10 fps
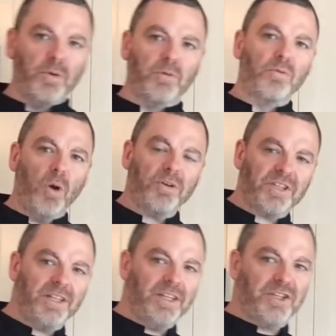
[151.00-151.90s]
when we're
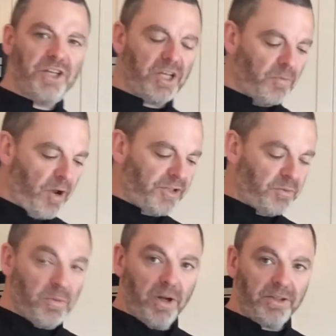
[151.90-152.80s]
roasting these chicken
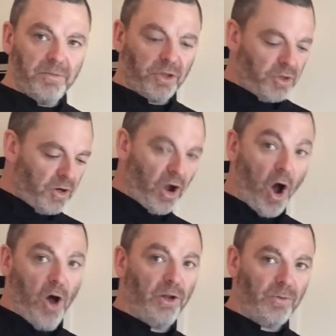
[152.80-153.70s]
breasts, we want them to cook
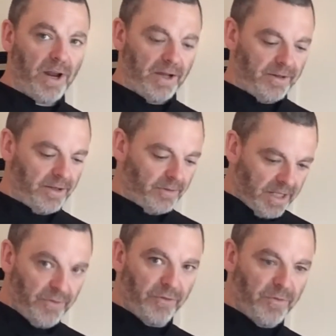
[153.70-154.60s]
all around,
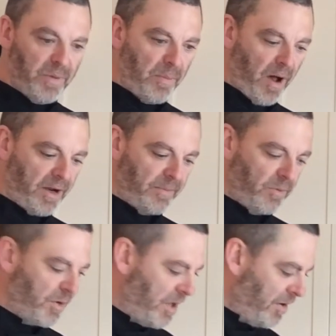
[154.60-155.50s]
even from the bottom,
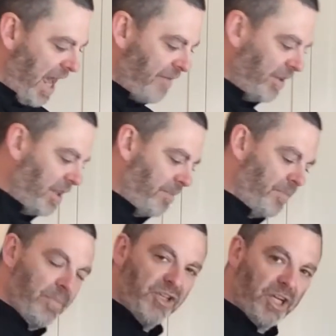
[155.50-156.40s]
without having the
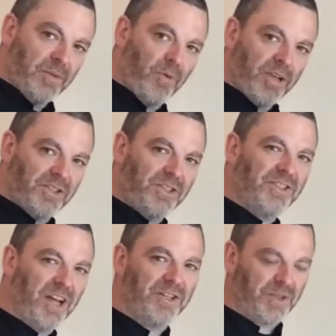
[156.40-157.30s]
chicken breasts
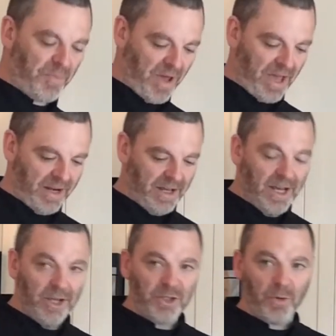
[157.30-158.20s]
touch the pan.
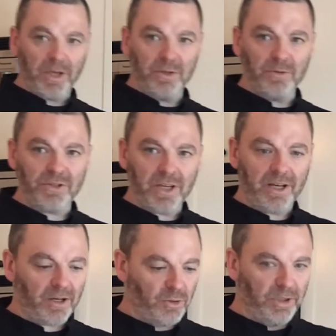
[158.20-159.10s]
So I use
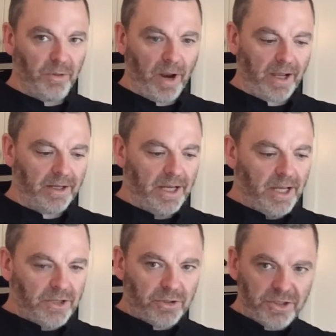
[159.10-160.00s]
a cooling rack.
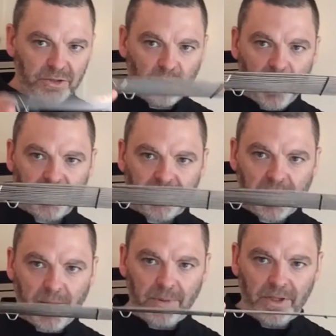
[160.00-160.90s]
So it just raises
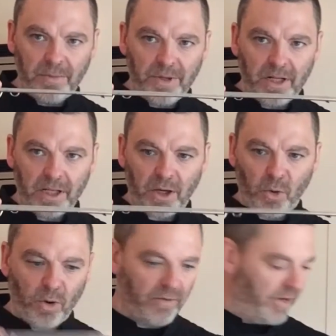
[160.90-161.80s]
it up a little bit, like a
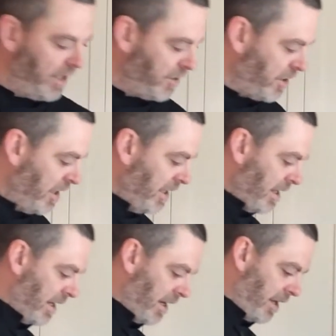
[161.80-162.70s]
quarter of an inch,
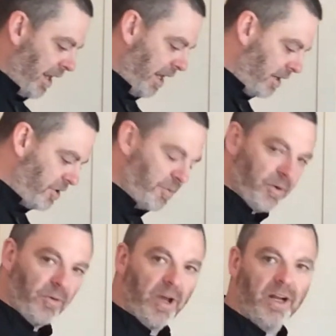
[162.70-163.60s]
uh, and that just
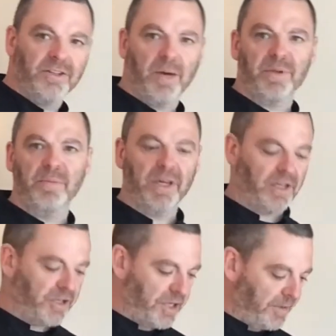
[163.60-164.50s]
put it right on top of the baking sheet.